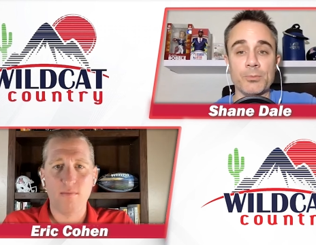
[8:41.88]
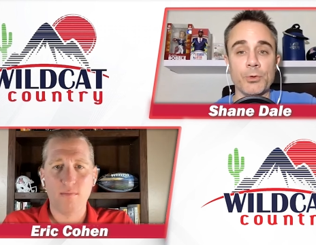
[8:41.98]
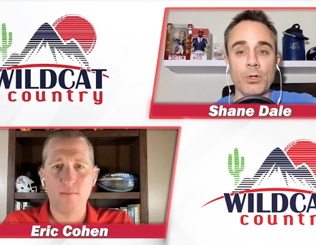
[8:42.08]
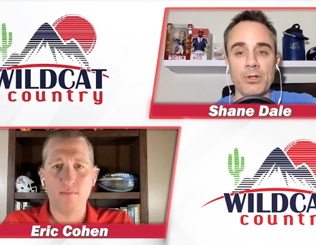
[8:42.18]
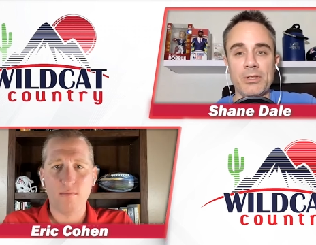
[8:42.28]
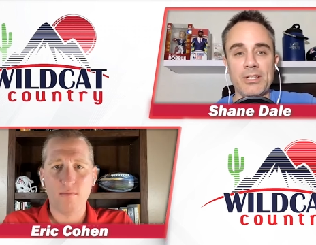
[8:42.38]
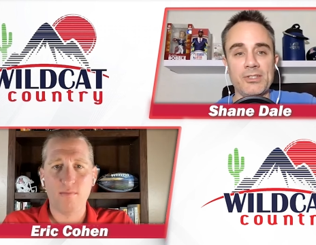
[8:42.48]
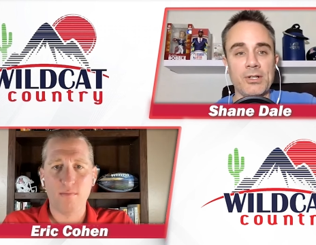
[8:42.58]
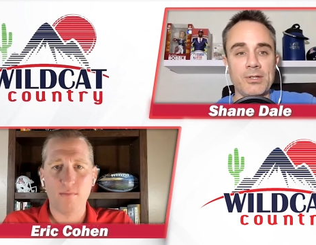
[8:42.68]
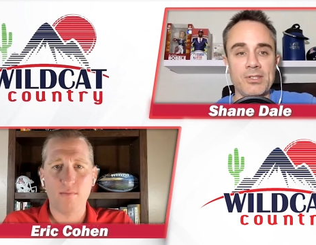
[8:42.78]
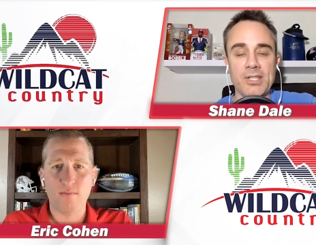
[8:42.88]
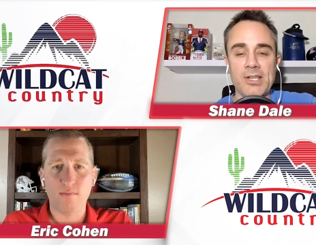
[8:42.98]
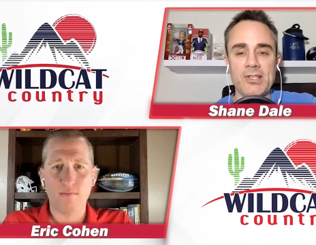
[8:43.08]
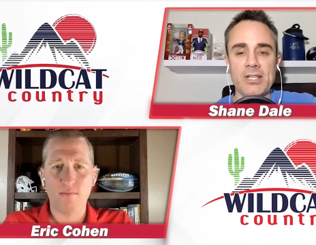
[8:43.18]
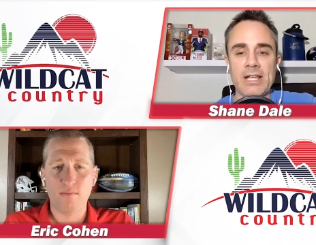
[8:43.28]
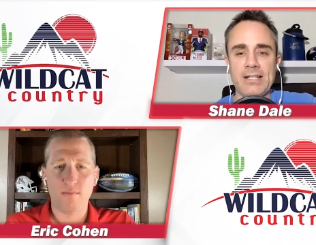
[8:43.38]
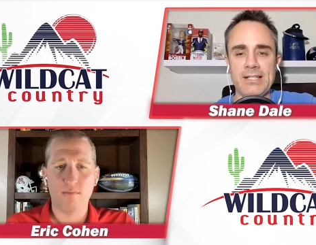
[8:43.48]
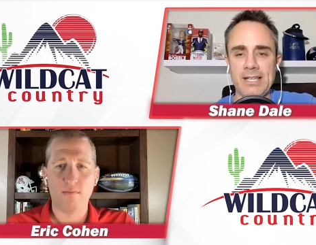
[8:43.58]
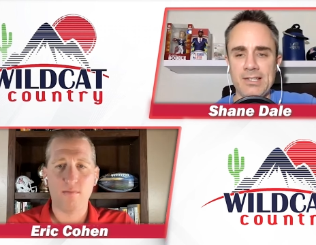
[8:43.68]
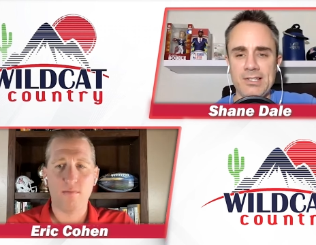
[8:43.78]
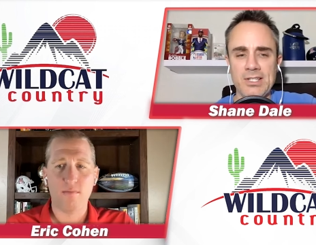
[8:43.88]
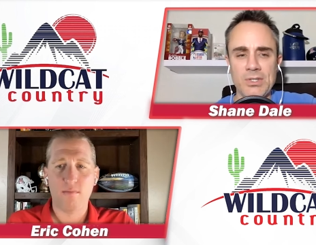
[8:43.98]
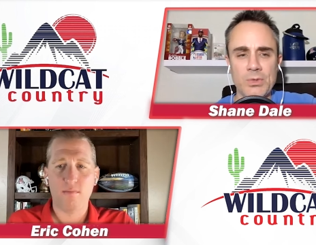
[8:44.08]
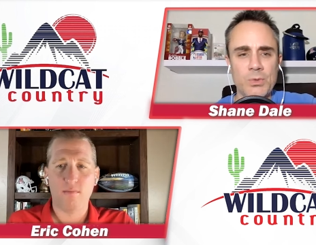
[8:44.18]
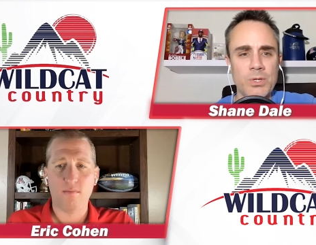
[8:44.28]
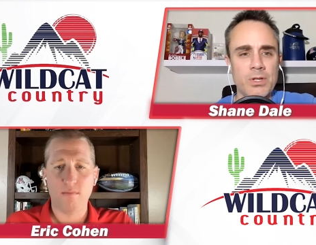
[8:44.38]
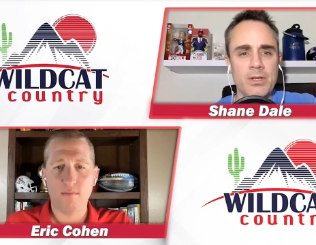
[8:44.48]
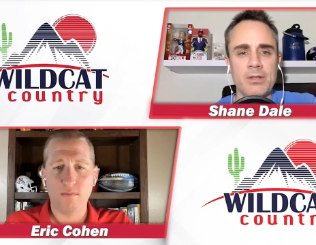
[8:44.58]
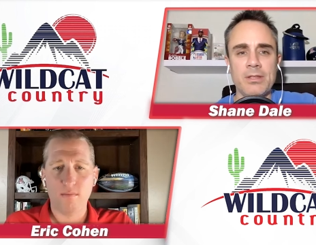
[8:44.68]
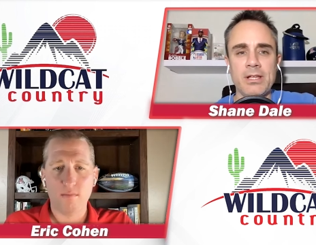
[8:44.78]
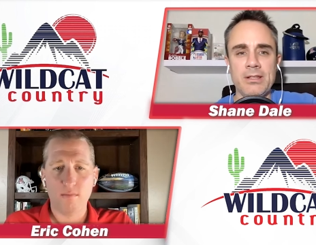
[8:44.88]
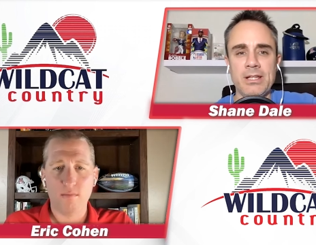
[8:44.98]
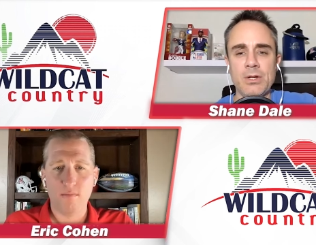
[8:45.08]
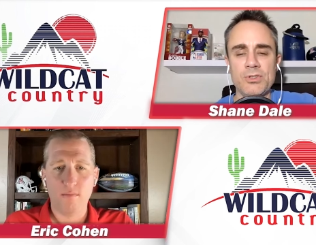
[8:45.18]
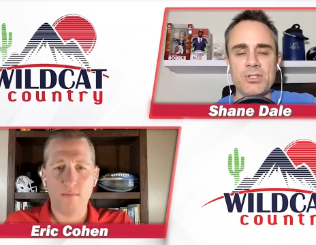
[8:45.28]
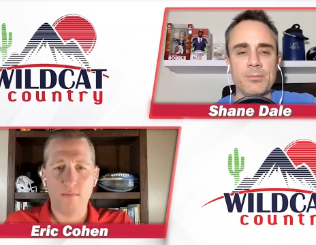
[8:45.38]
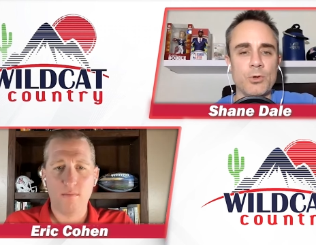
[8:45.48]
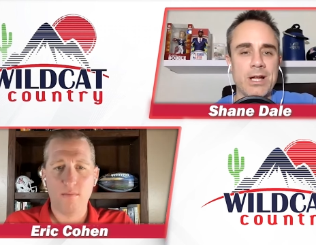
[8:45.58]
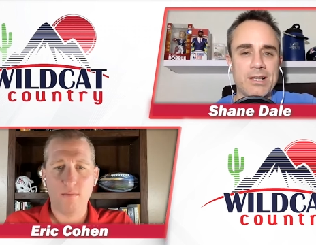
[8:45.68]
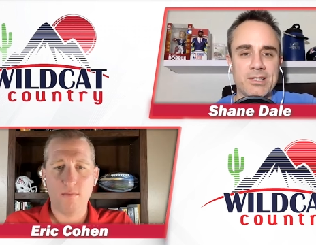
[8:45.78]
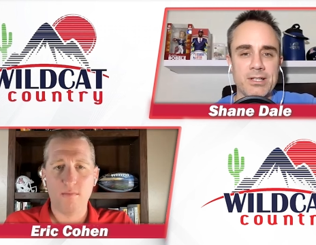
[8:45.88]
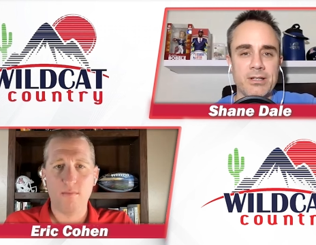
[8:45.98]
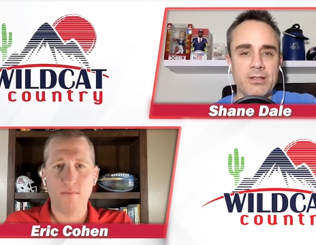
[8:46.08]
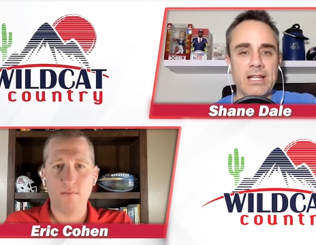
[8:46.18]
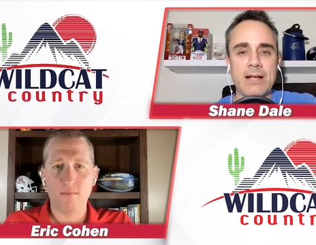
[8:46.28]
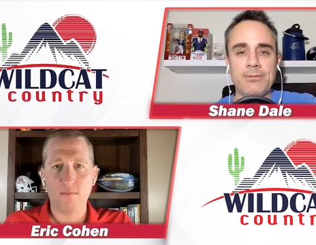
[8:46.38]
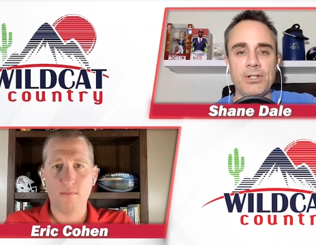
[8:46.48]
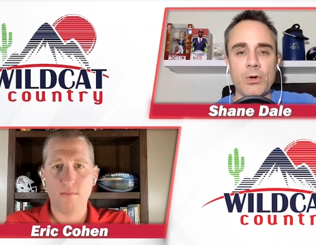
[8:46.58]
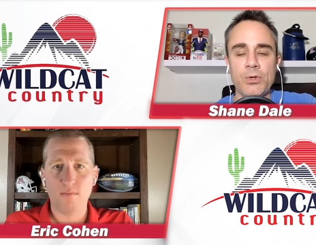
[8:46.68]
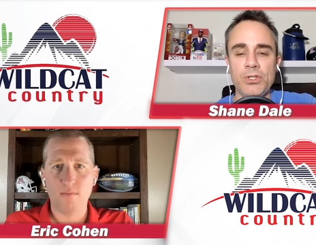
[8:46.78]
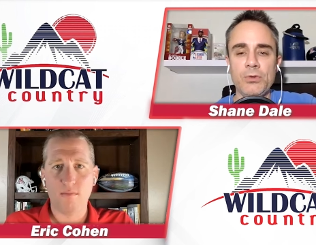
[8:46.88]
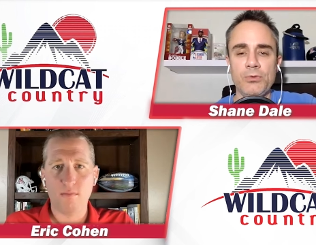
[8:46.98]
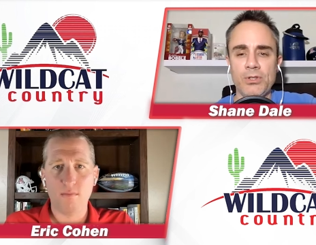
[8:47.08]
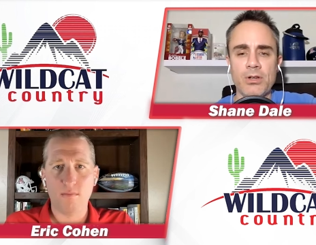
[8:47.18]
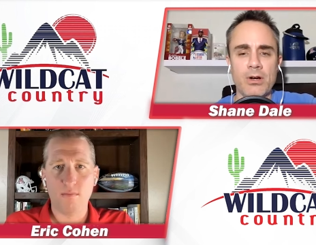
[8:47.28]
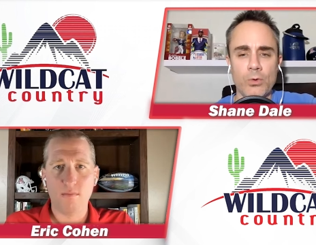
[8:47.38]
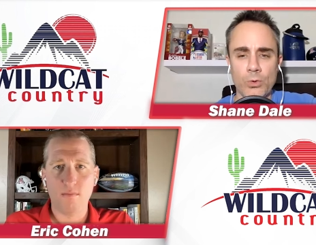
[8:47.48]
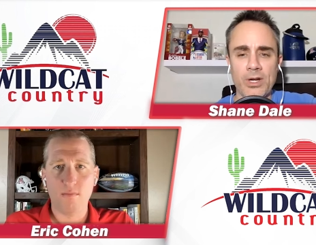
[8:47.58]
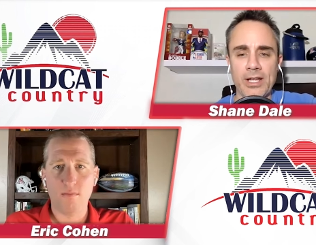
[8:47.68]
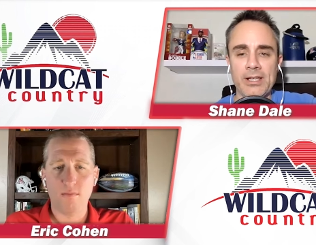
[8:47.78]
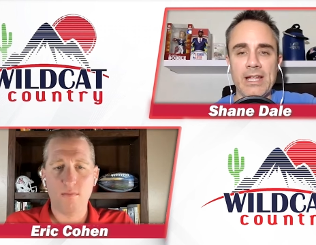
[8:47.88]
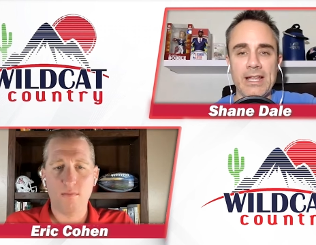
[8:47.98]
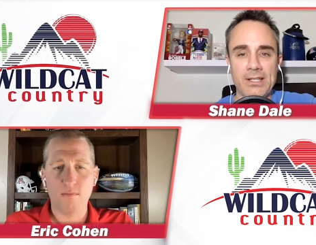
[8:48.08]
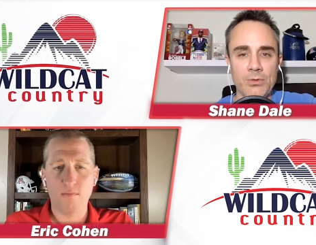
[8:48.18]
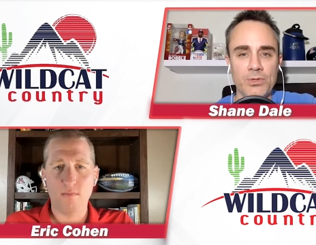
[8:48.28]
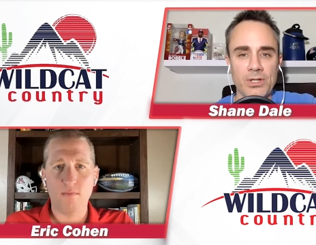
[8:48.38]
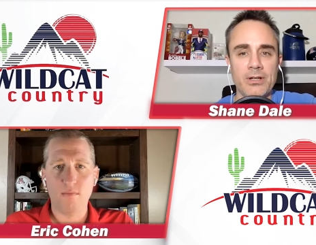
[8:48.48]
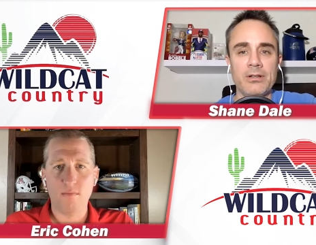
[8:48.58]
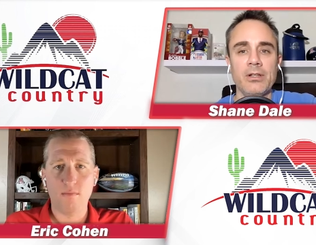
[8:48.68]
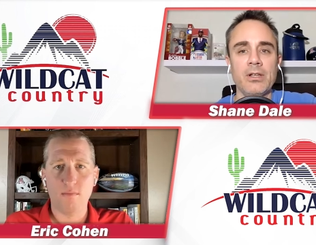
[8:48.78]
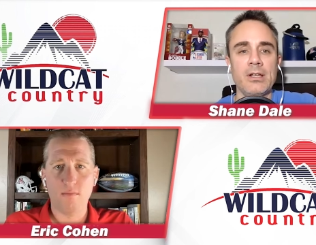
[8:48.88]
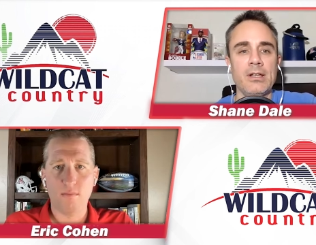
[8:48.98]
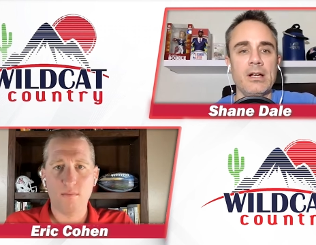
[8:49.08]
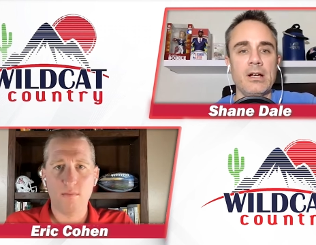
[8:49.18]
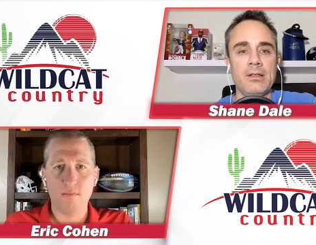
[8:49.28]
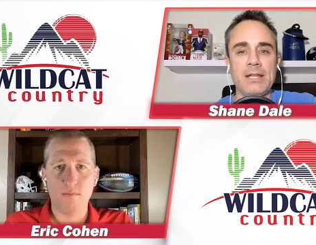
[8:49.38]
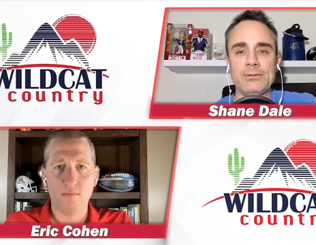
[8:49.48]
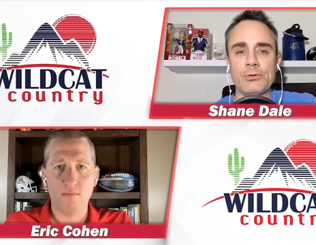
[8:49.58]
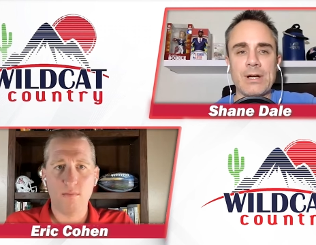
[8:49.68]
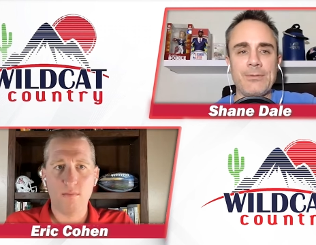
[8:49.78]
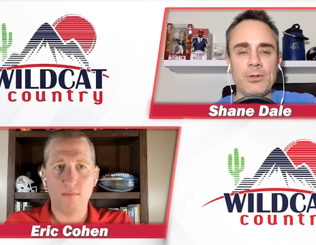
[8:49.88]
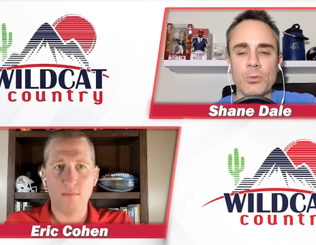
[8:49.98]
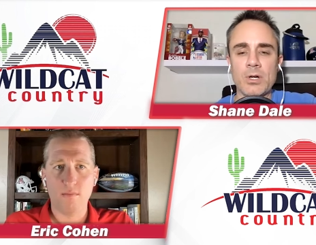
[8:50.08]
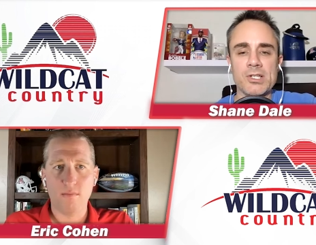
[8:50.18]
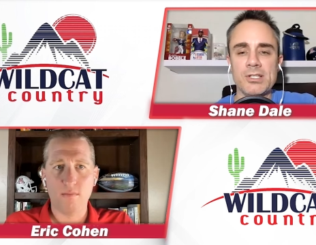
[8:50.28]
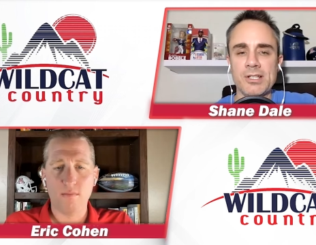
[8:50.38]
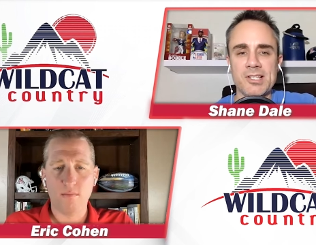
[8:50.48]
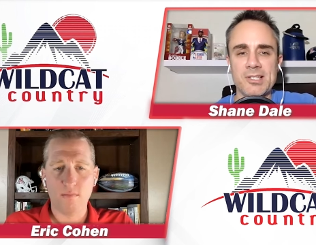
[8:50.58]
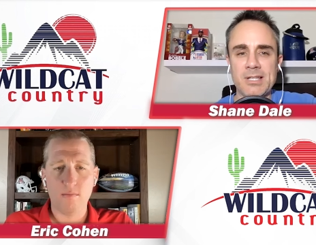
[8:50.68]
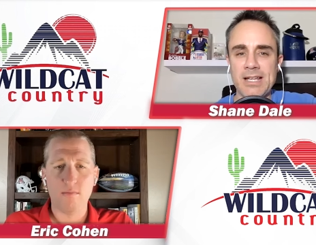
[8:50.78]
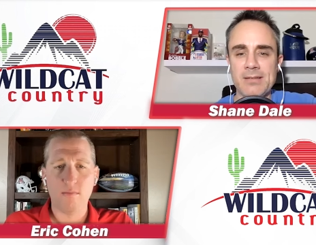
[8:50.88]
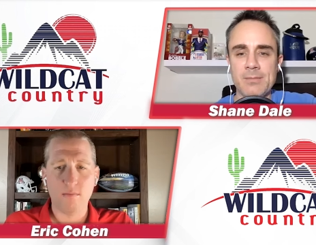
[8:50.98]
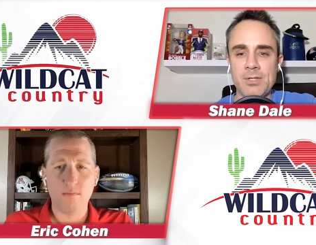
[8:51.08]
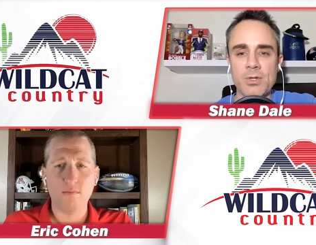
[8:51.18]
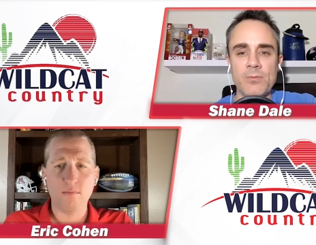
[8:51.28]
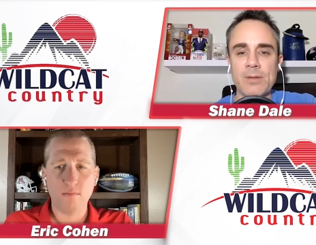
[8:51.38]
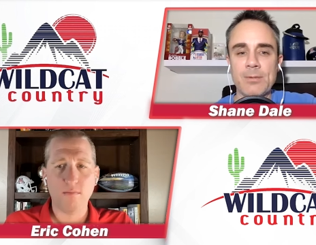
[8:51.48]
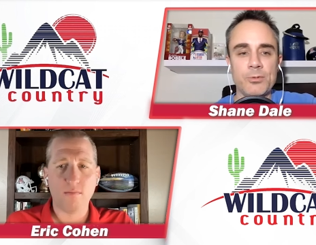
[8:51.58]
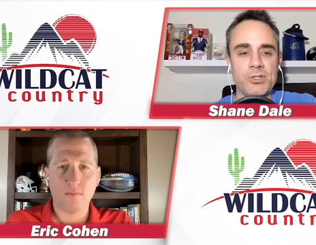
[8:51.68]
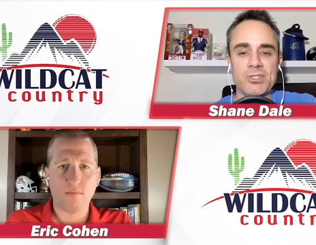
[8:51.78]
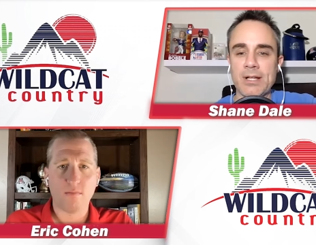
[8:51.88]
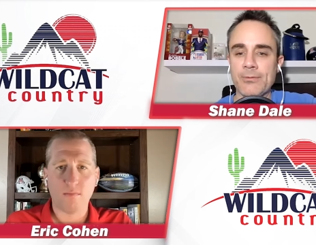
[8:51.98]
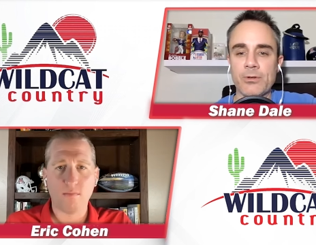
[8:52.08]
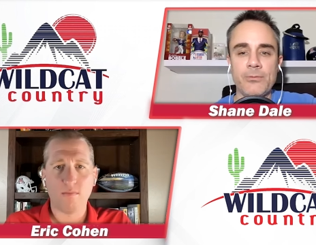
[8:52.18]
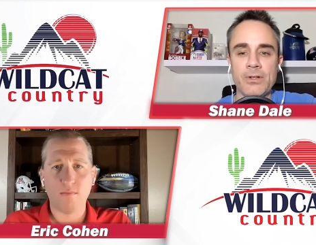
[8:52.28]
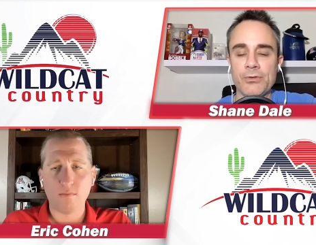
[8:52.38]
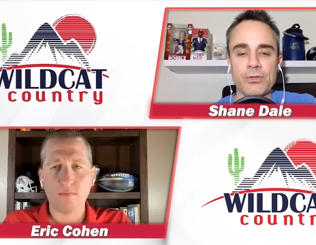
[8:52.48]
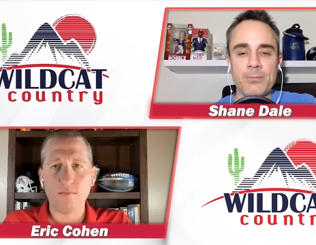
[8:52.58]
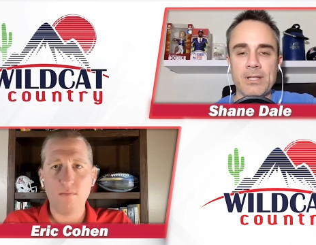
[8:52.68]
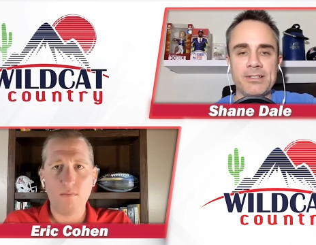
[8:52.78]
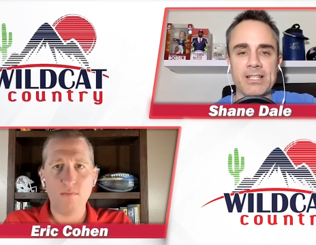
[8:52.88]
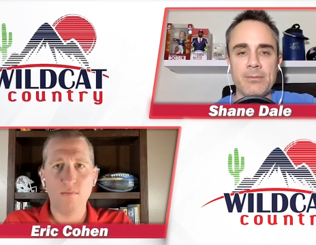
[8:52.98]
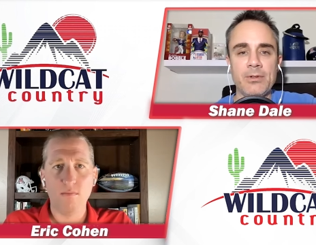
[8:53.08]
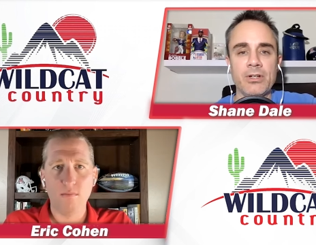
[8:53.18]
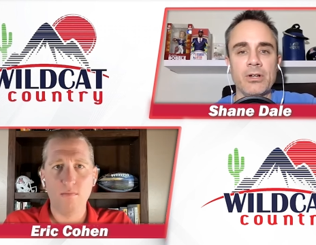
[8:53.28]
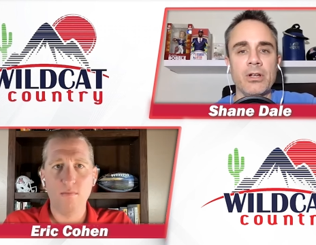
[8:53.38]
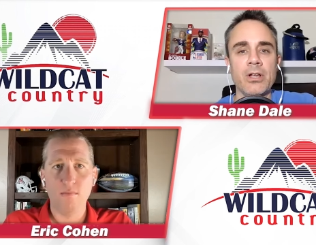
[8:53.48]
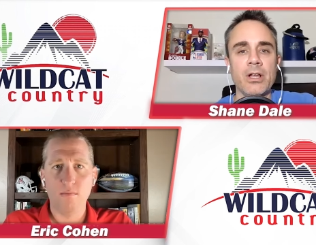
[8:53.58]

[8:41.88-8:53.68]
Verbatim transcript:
Speaker 1: is brutal. They start the season at TCU. They they host Nebraska. They have to go to U, uh, Oregon and Utah. Uh, they have to travel to Washington State in mid-November, which is never a fun trip that time of year.